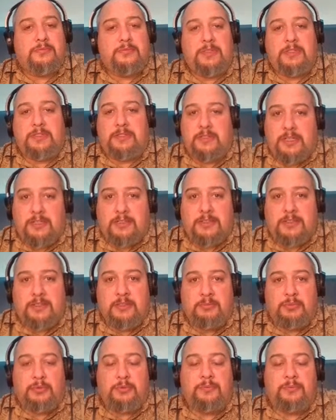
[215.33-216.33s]
It's that
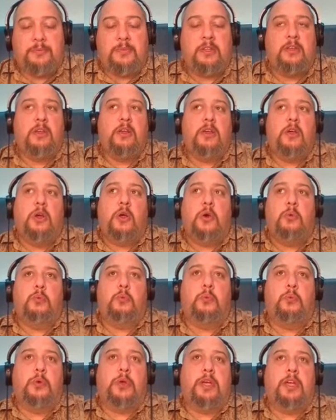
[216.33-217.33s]
simple.
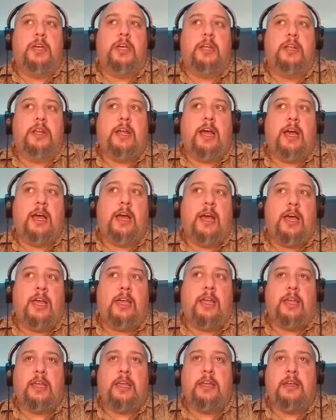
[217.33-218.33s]
When I
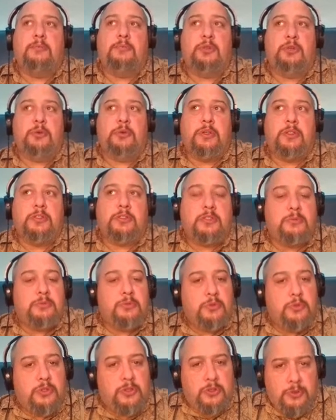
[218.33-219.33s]
am doing some
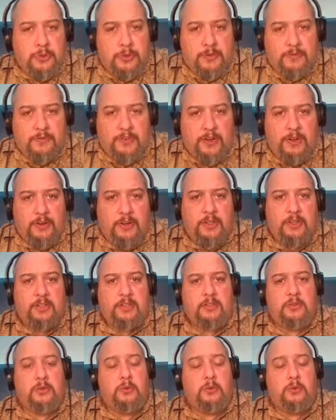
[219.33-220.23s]
sort of univariate